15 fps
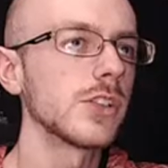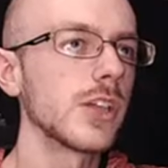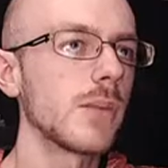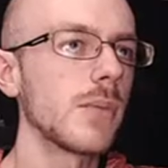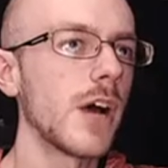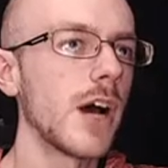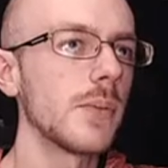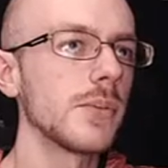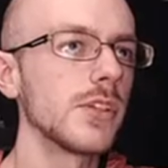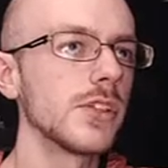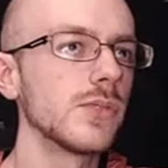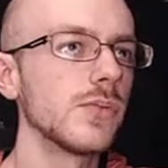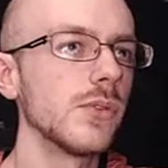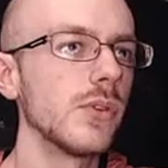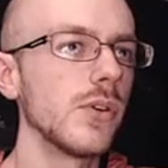start popping this
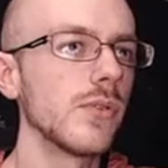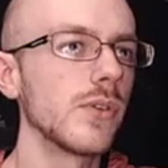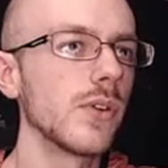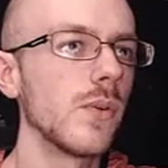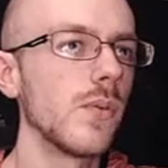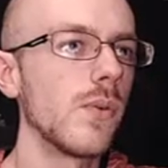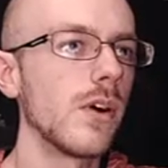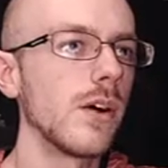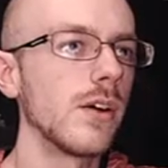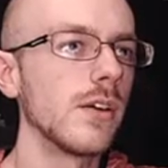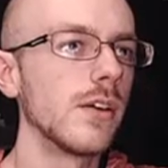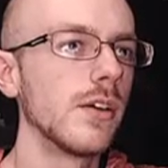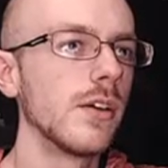fool over the wall.